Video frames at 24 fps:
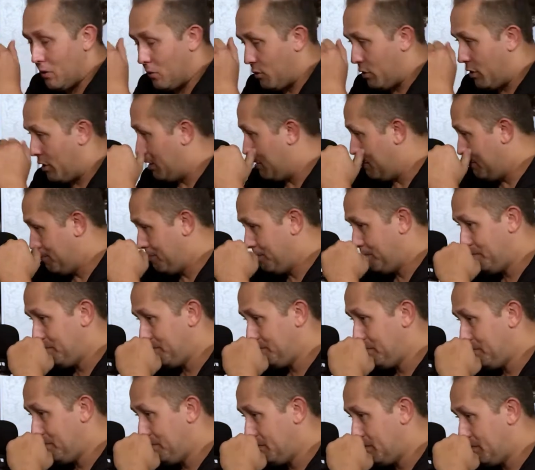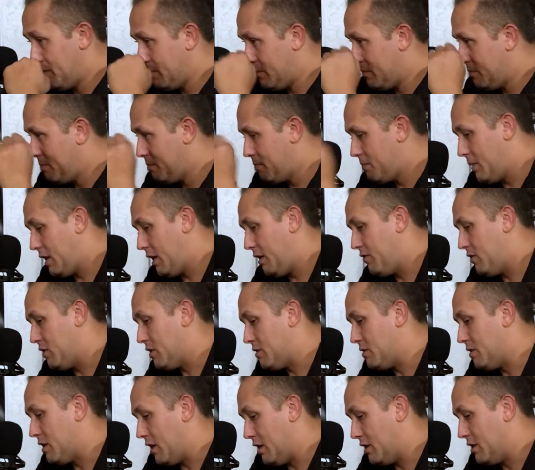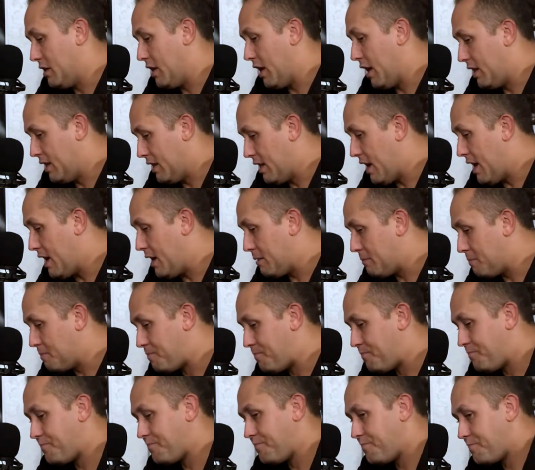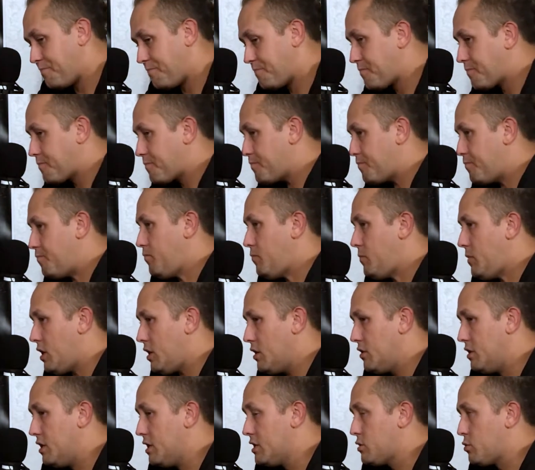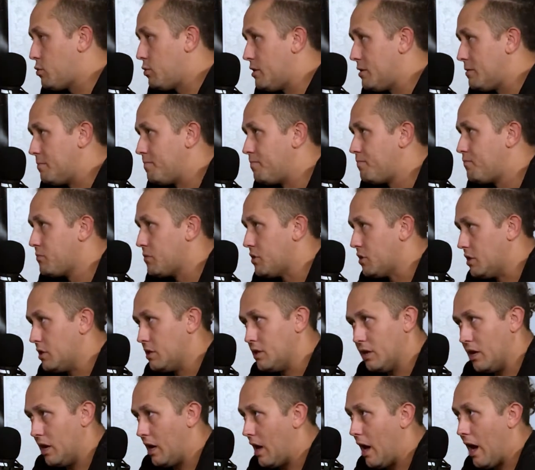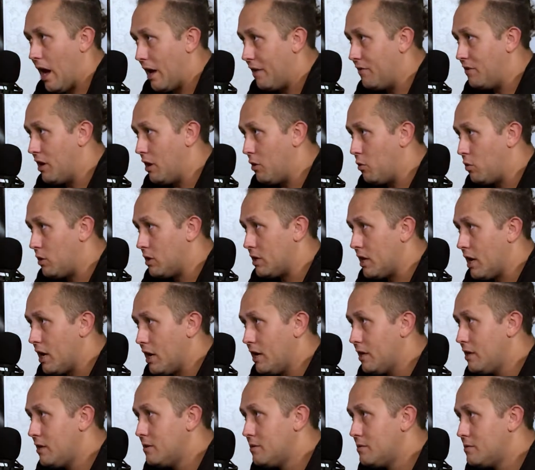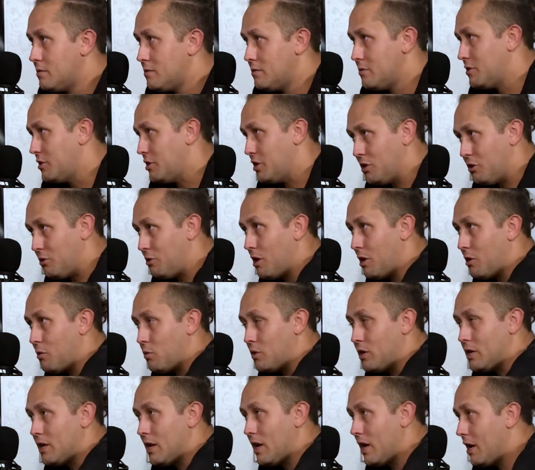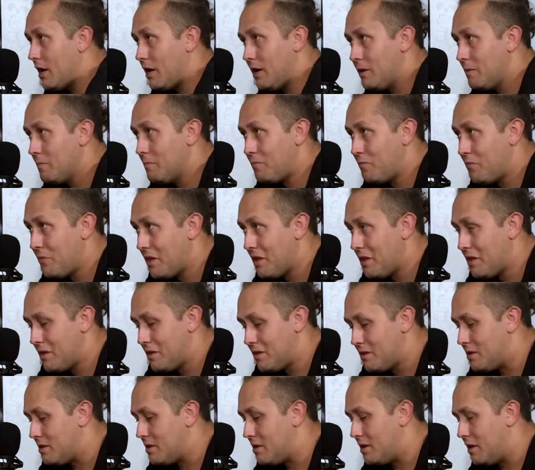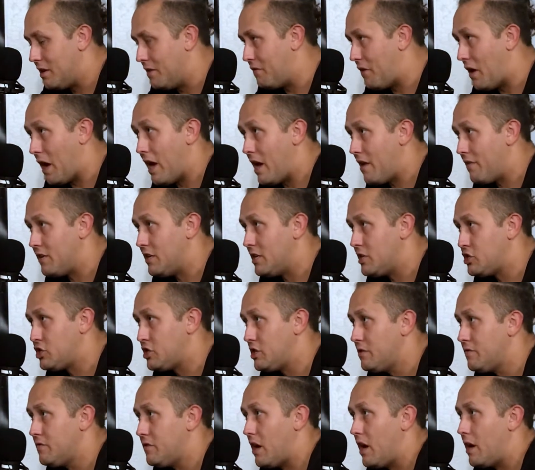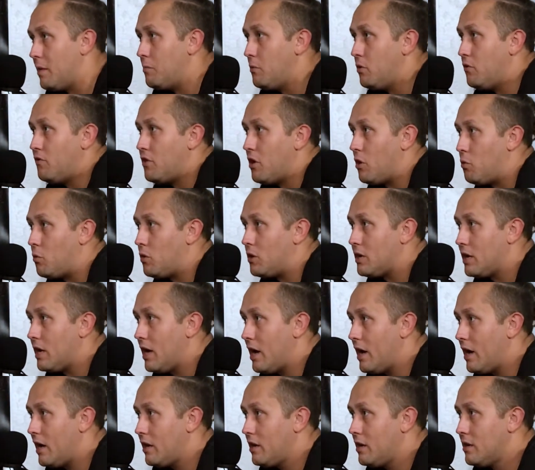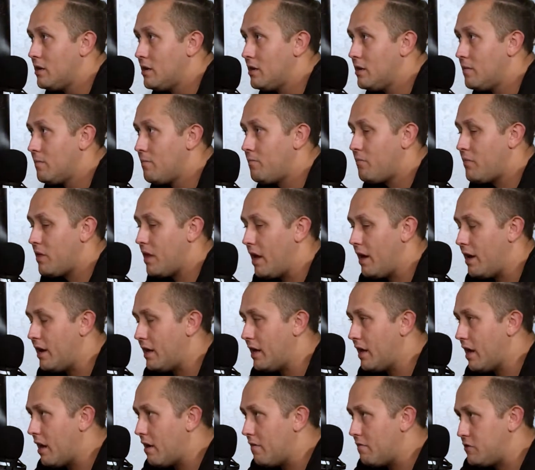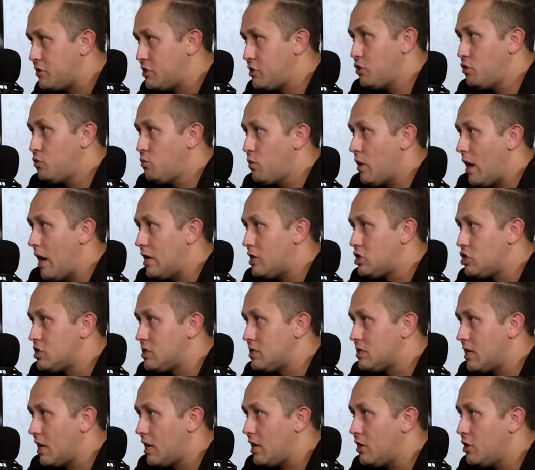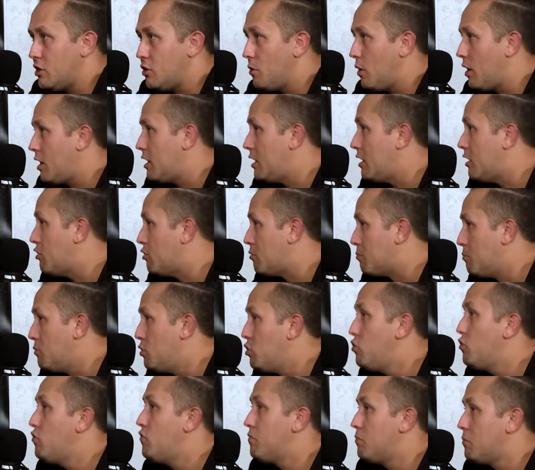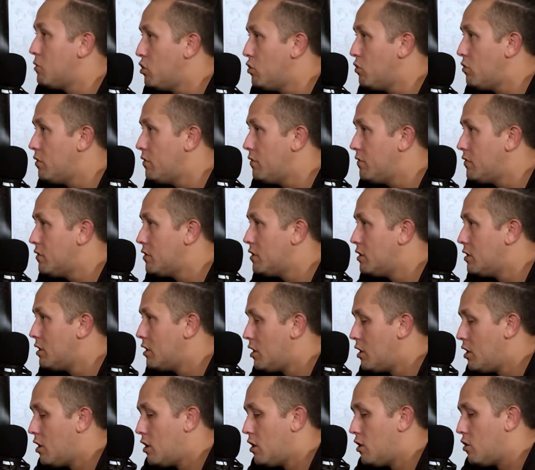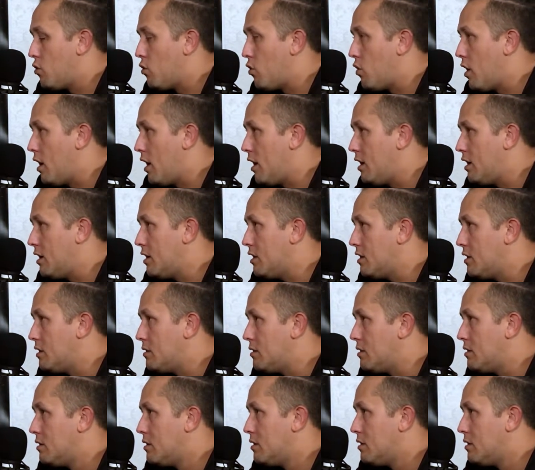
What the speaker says: Well, even unlike that, this one, I've got 1 guy, you got 1 guy. If I have initiative, I move that 1 guy, and I have 2 actions I can do. I can either move, or I can